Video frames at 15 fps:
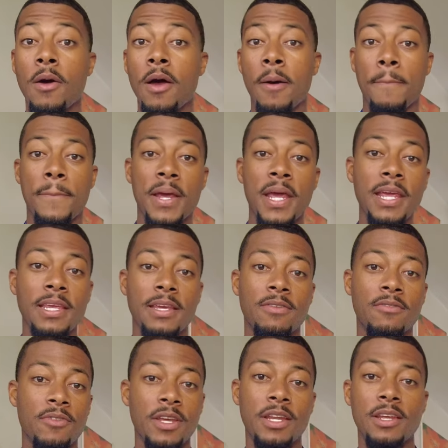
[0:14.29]

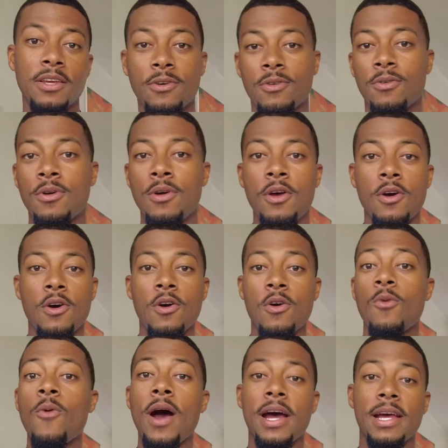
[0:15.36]
opinion video
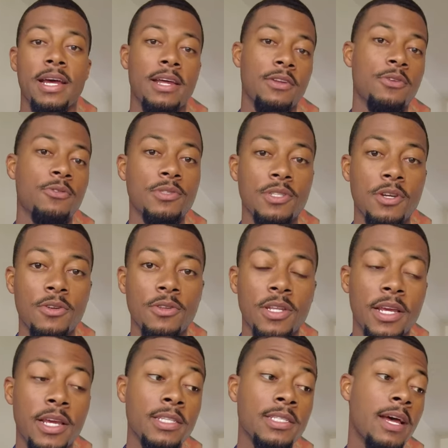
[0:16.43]
on why I do certain
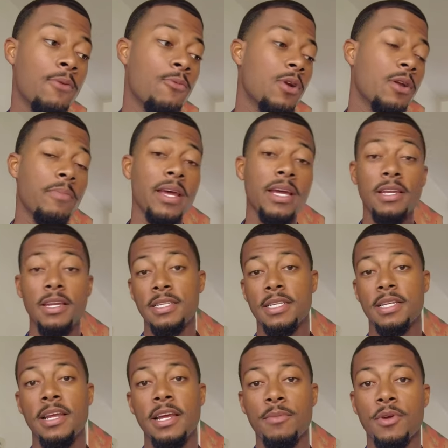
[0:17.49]
things. Now I wanna make a
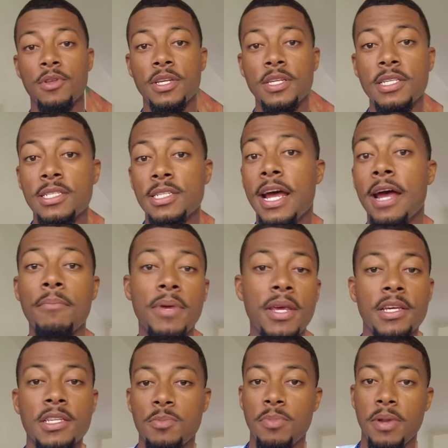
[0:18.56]
disclaimer, this is not me
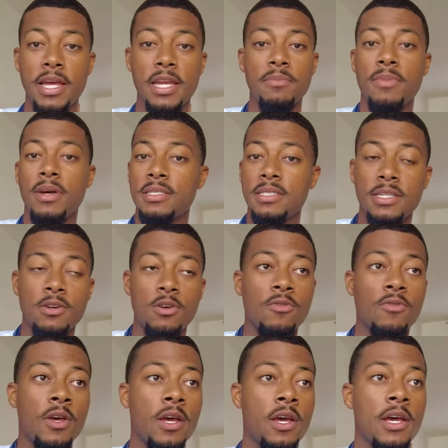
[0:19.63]
explaining
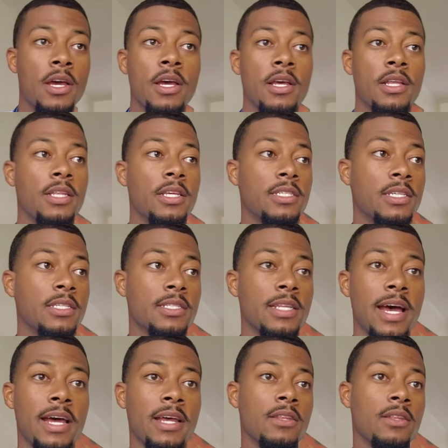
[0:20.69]
myself. This is
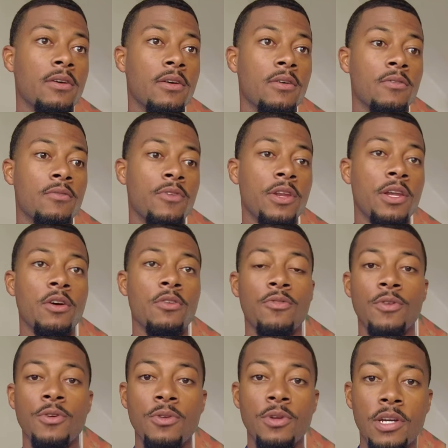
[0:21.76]
not the video for
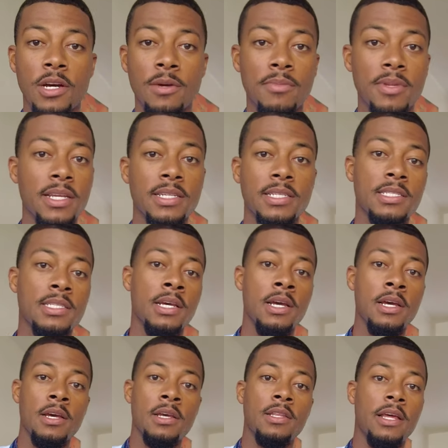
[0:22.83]
you to come list
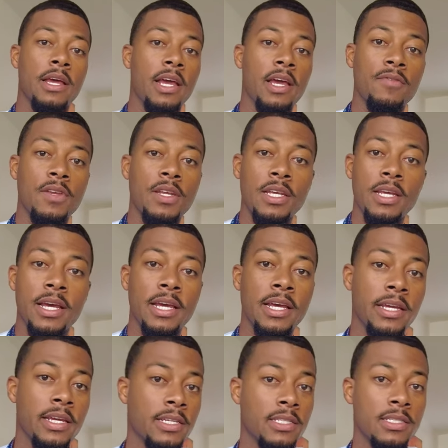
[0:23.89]
the
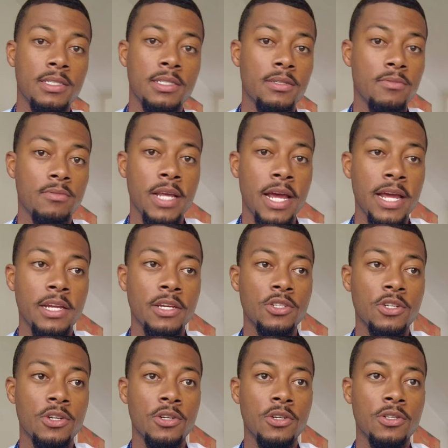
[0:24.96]
FDA's
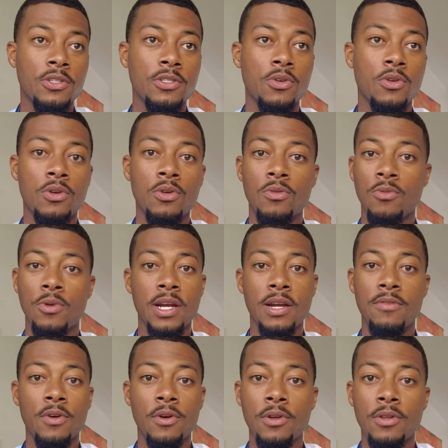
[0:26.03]
dangers or
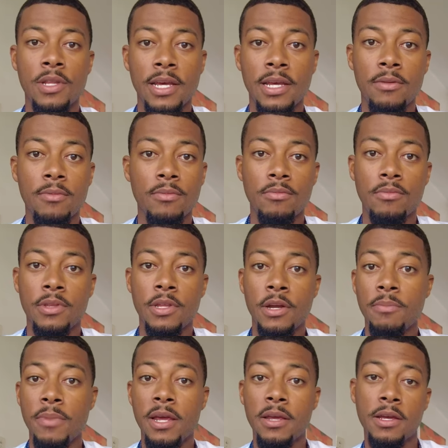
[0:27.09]
whatever that there
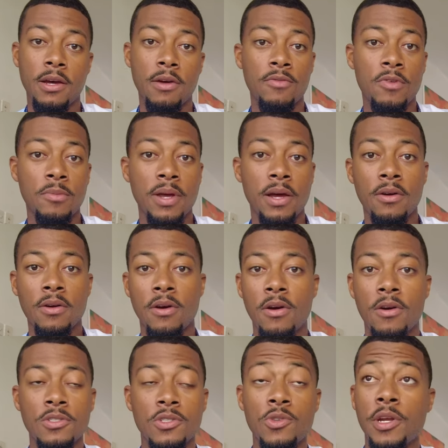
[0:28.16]
may come from
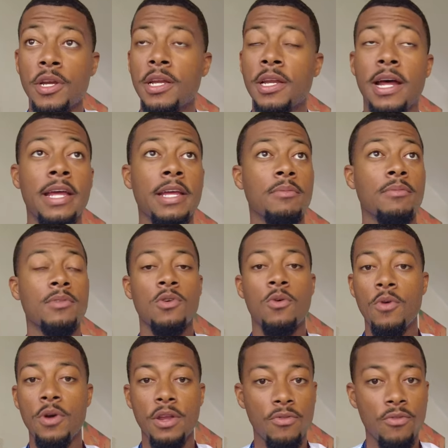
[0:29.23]
alcohol and drinking. I am
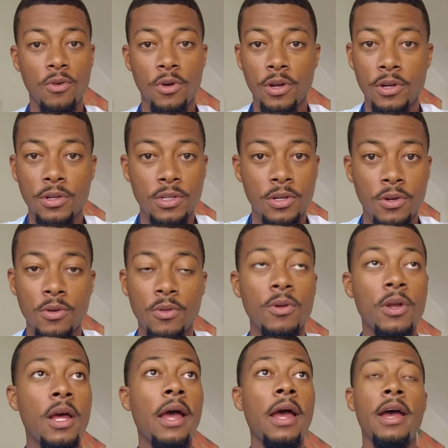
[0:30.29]
24 years
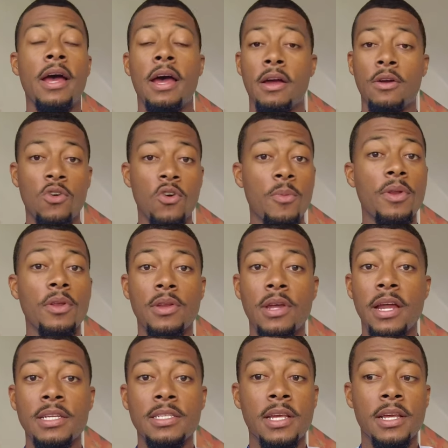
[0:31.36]
old. I grew up in the
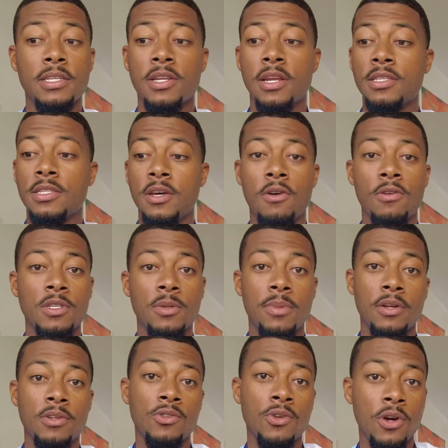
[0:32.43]
United States, so they taught us
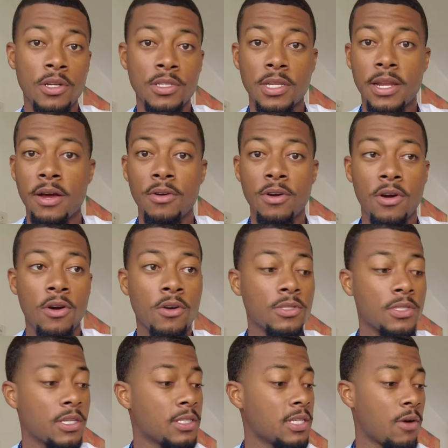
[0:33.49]
about drugs and alcohol
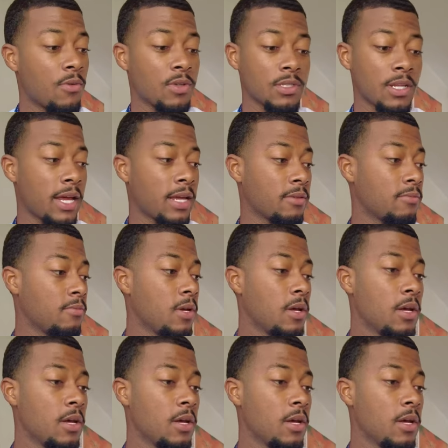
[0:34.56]
since I was like